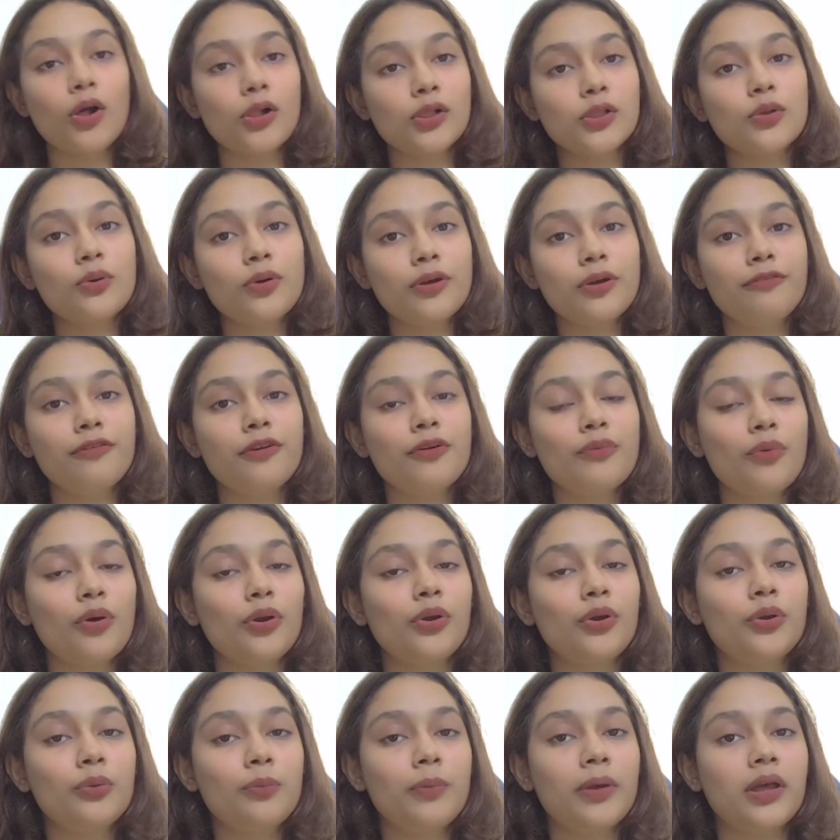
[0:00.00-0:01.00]
Although if you
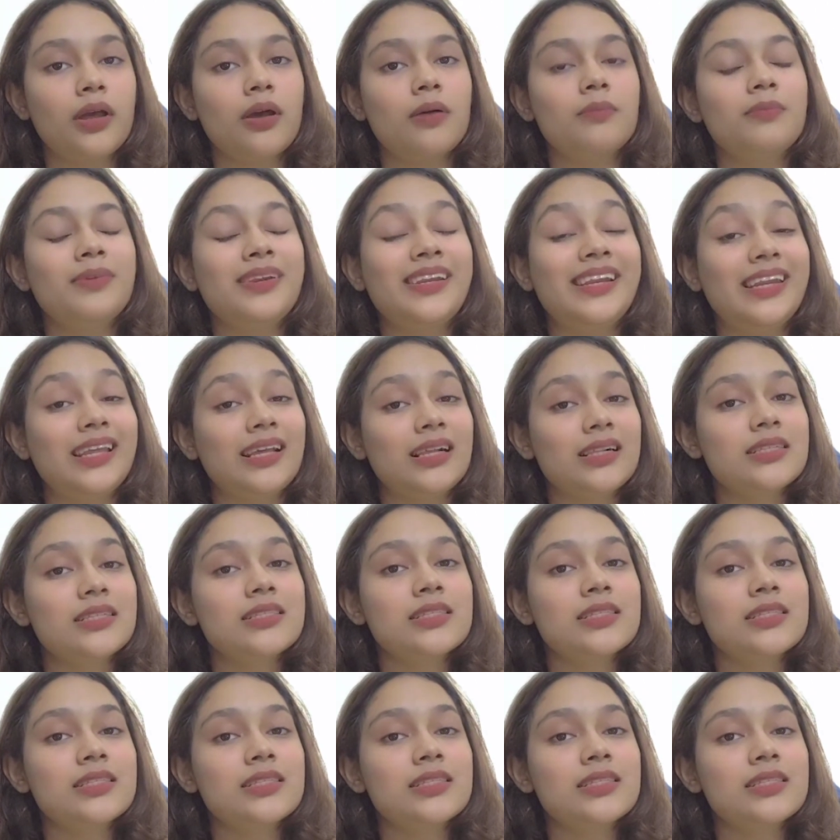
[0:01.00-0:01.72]
want to become clinical